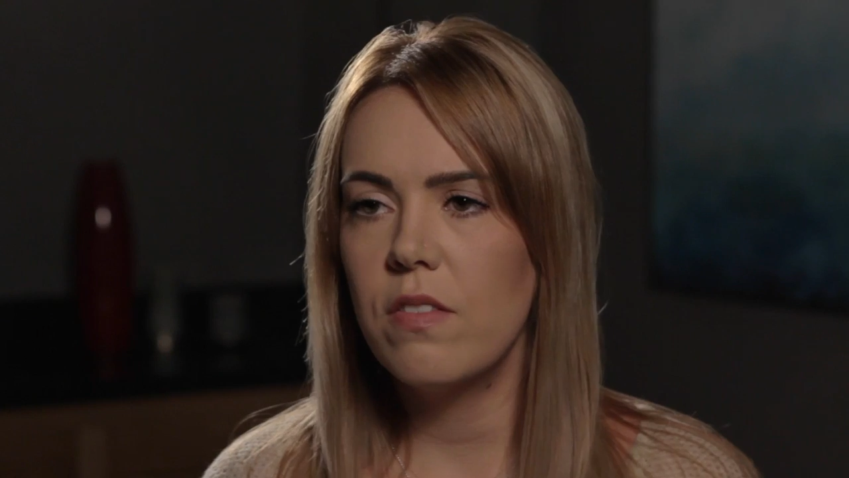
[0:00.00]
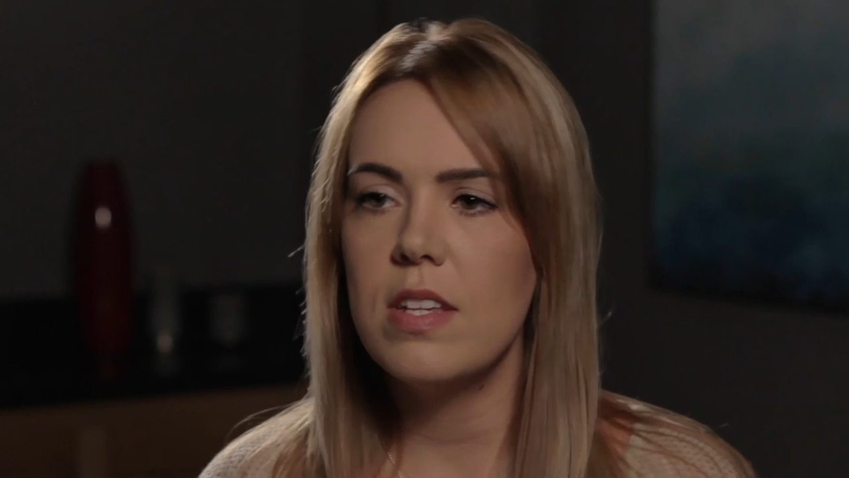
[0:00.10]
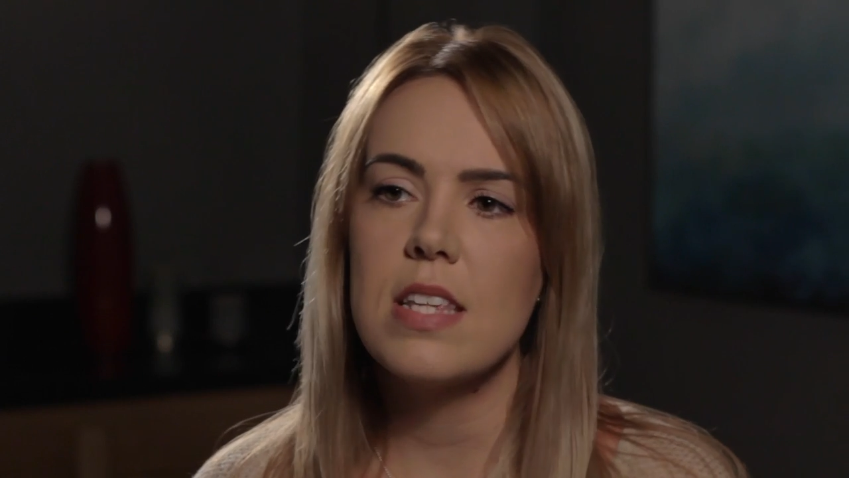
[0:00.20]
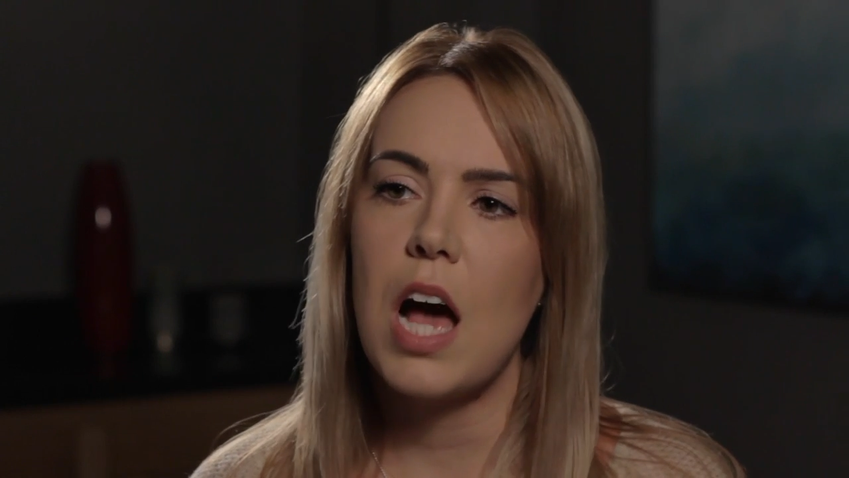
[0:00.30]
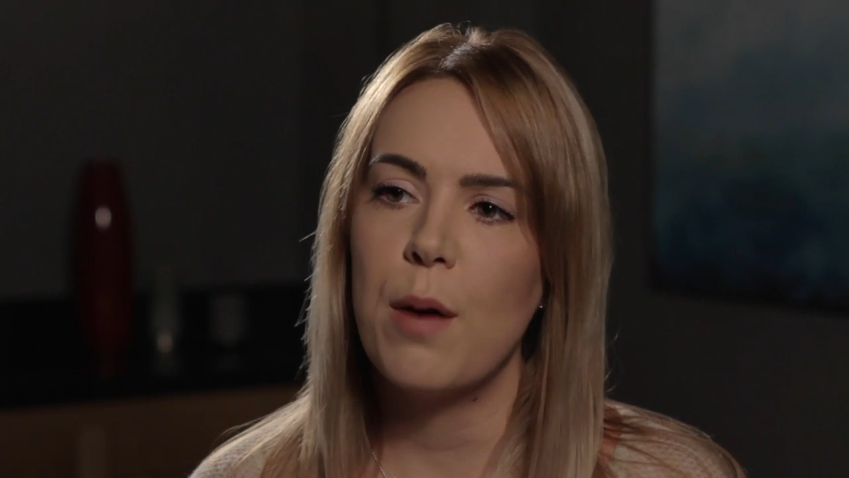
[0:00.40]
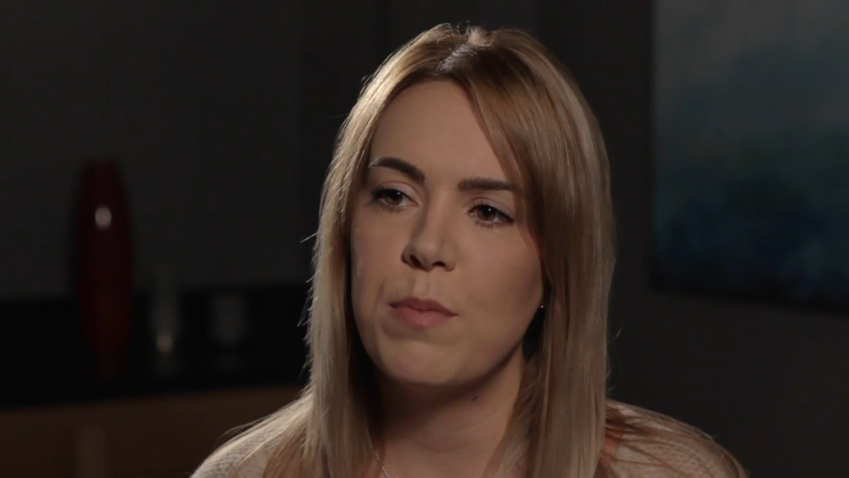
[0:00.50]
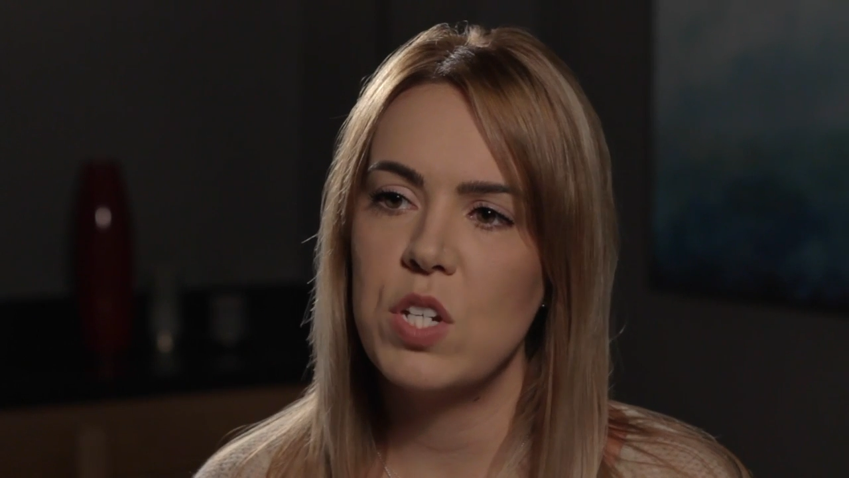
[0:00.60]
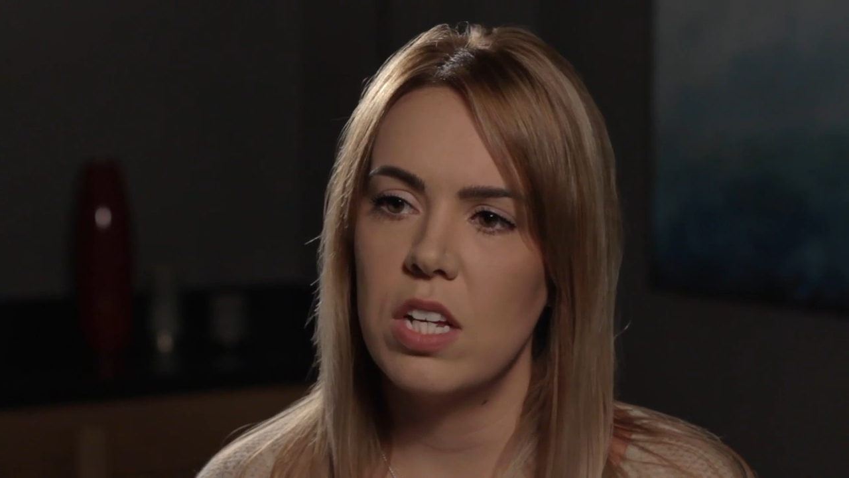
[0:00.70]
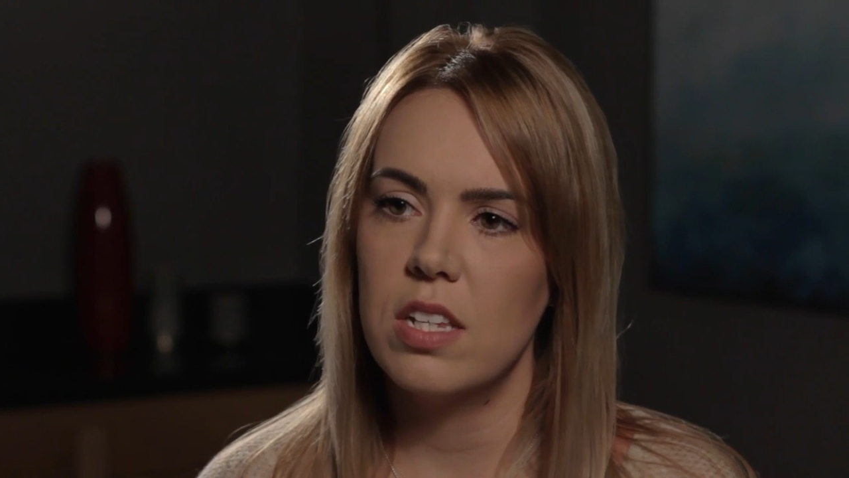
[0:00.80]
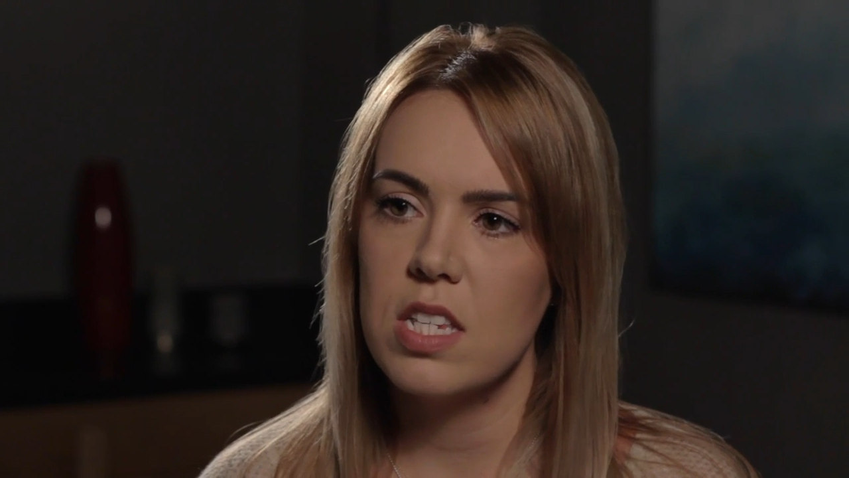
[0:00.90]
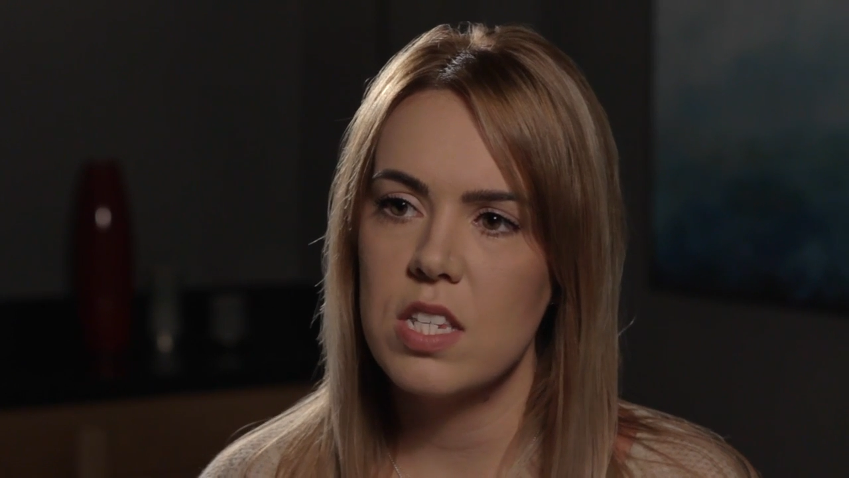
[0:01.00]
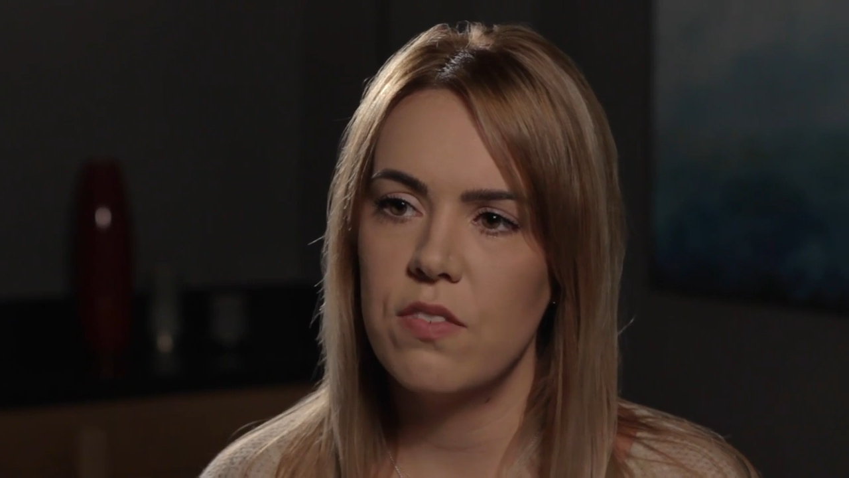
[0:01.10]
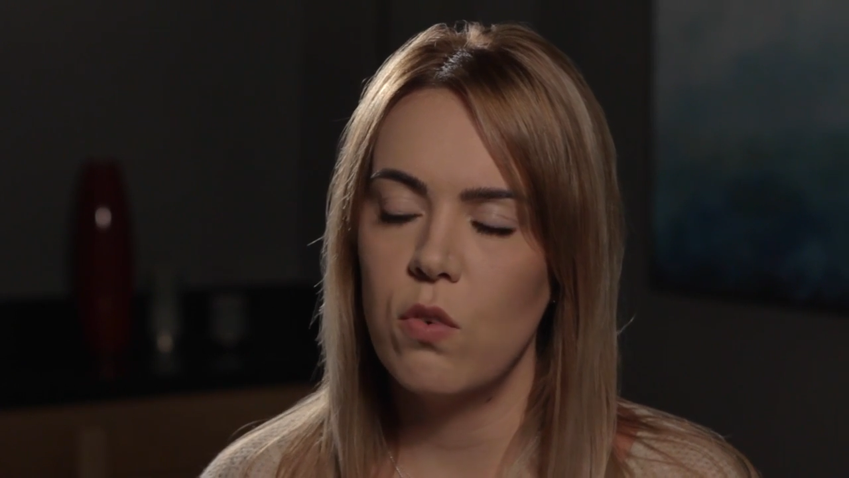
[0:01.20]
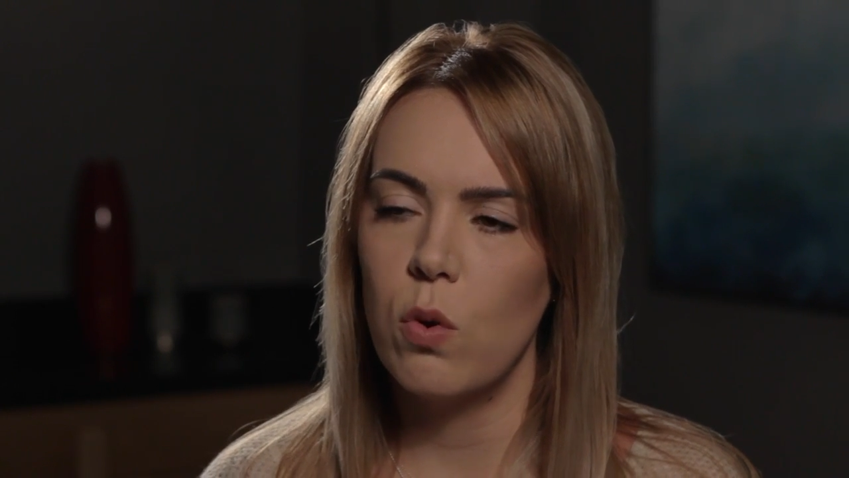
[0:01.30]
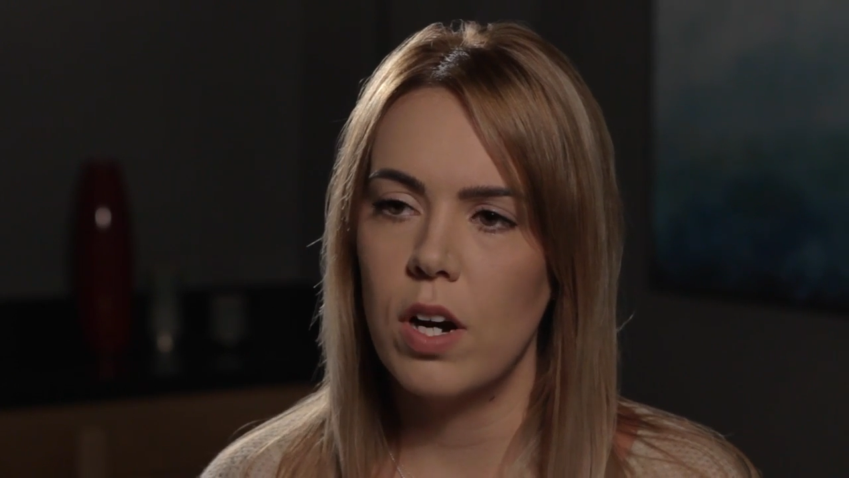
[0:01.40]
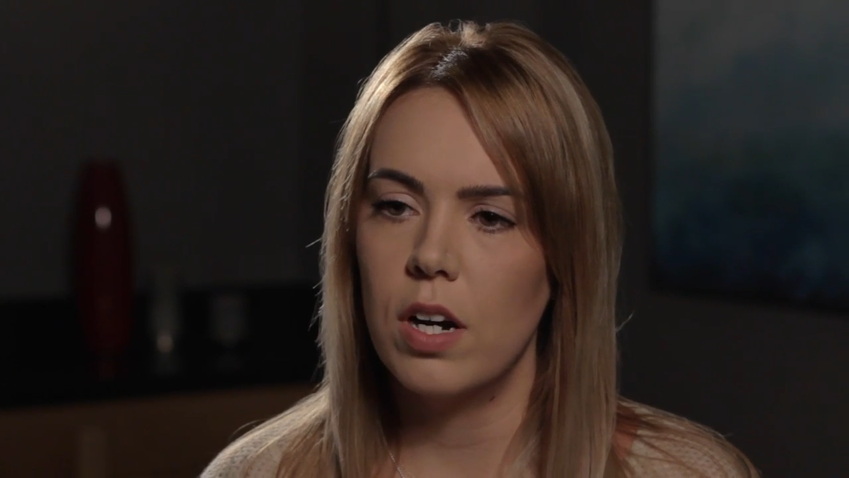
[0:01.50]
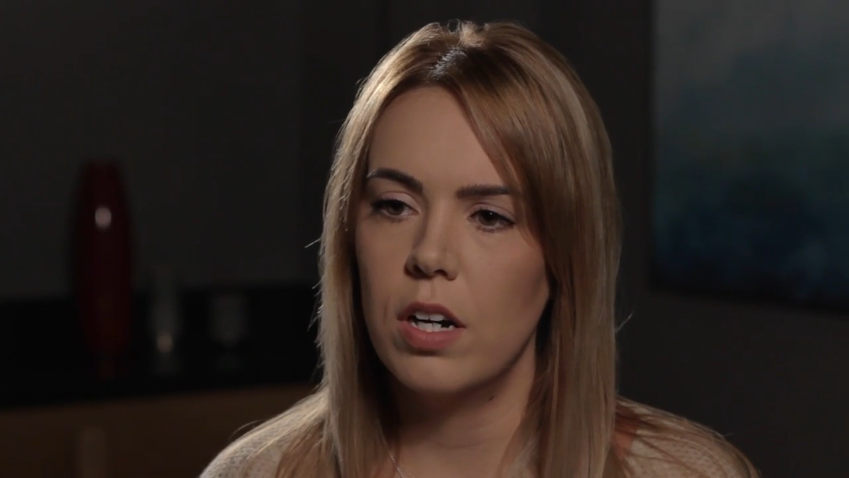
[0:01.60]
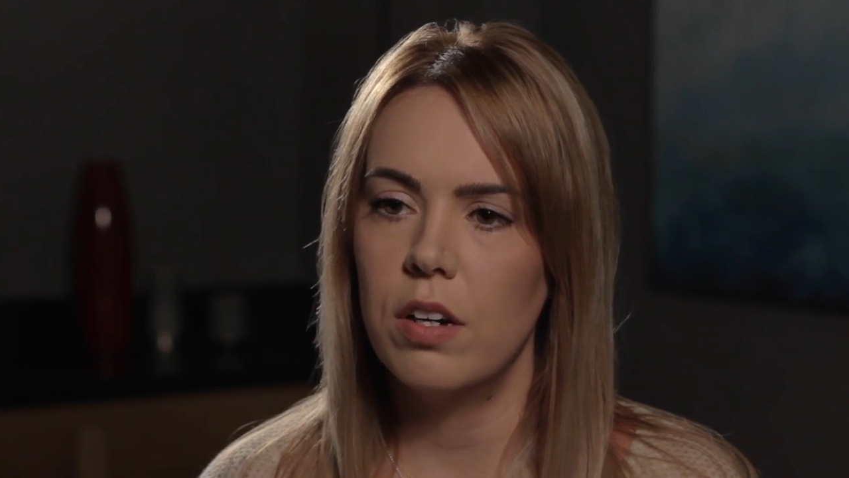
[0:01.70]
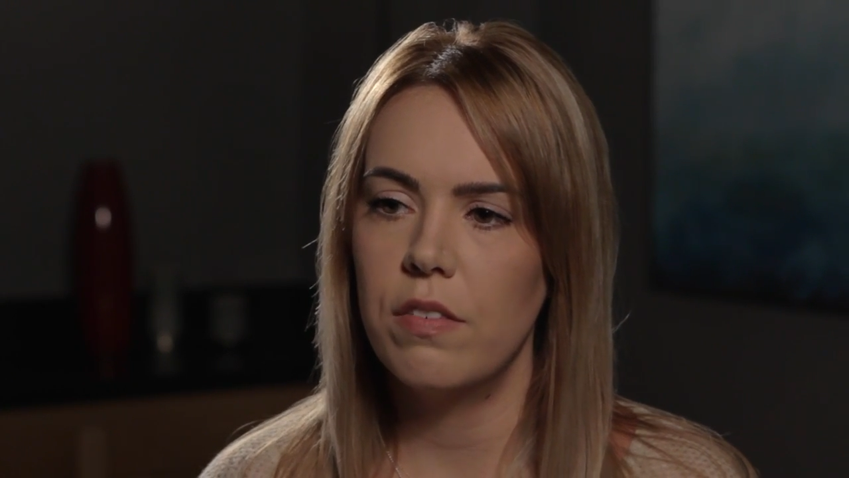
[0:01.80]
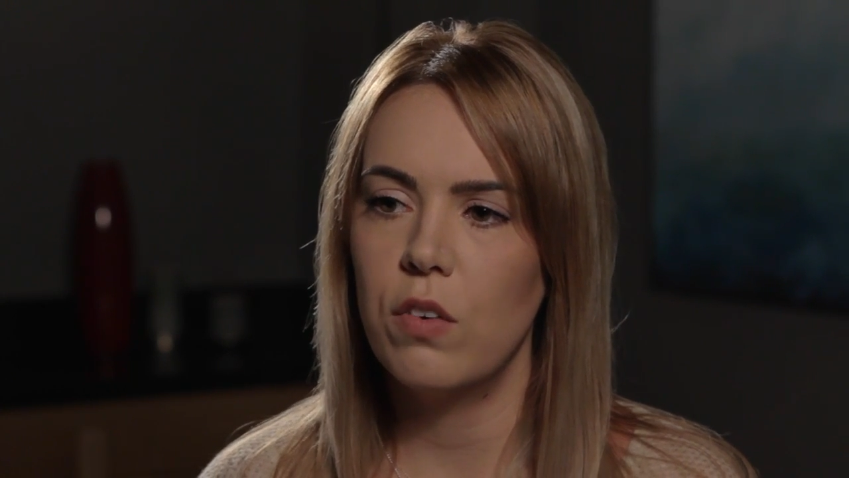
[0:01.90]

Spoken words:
of these options for